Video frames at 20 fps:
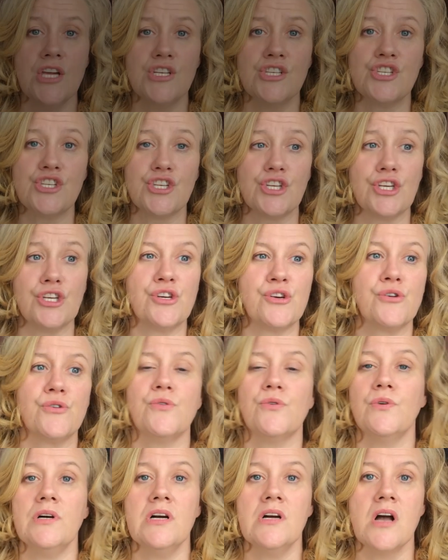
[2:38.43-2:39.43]

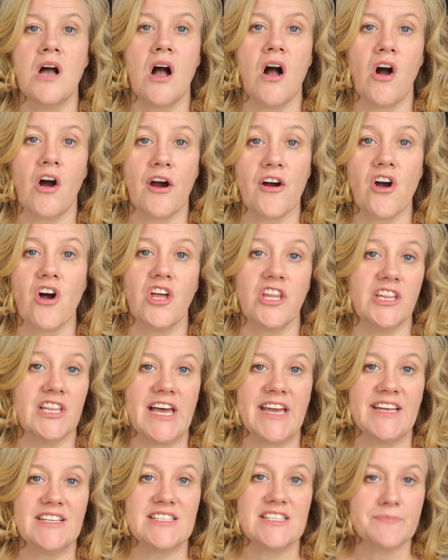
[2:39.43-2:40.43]
Two, our
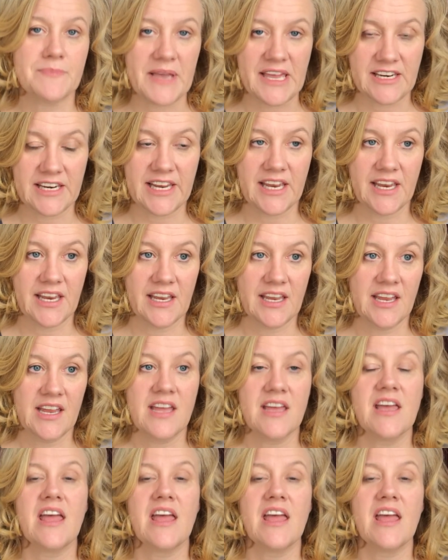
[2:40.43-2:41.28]
online spending.